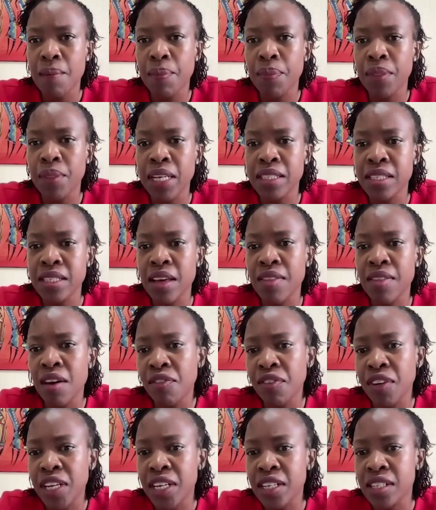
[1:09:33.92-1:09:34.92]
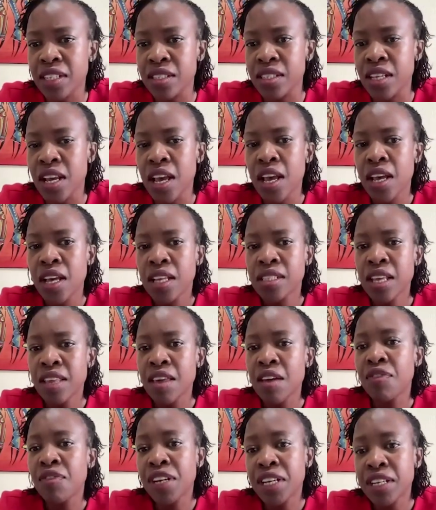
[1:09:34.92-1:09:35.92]
that South
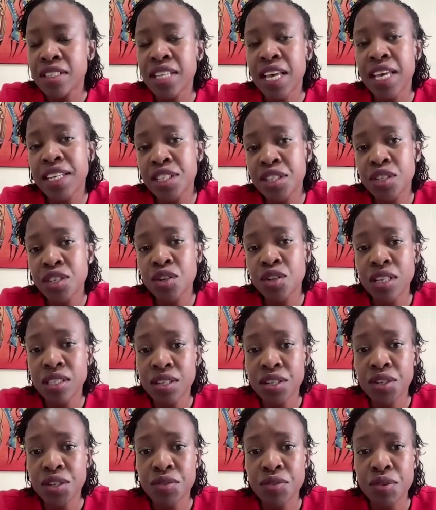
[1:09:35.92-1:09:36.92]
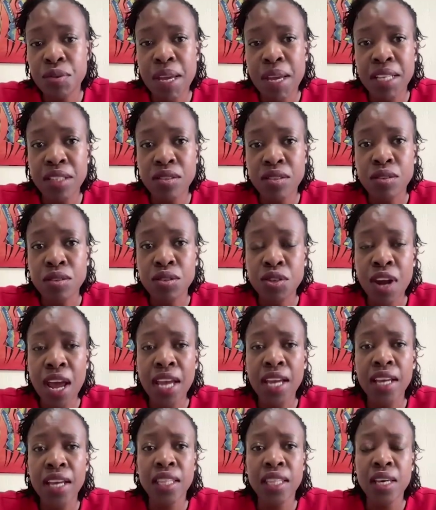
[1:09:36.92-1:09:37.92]
Africa's energy transition remains on
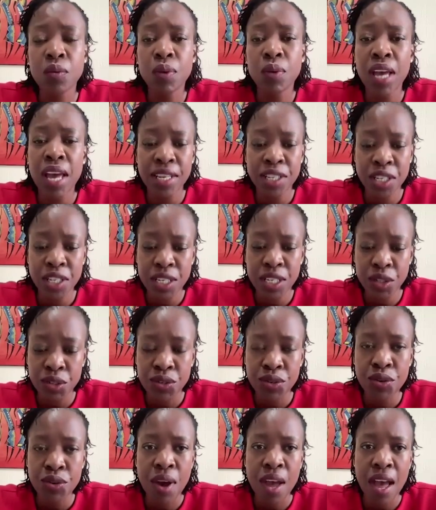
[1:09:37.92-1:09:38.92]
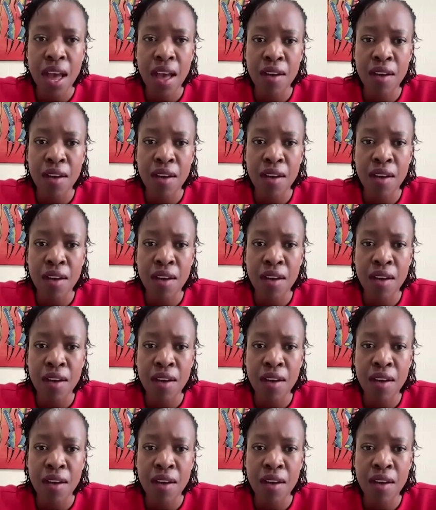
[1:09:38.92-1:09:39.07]
track, and that we actually do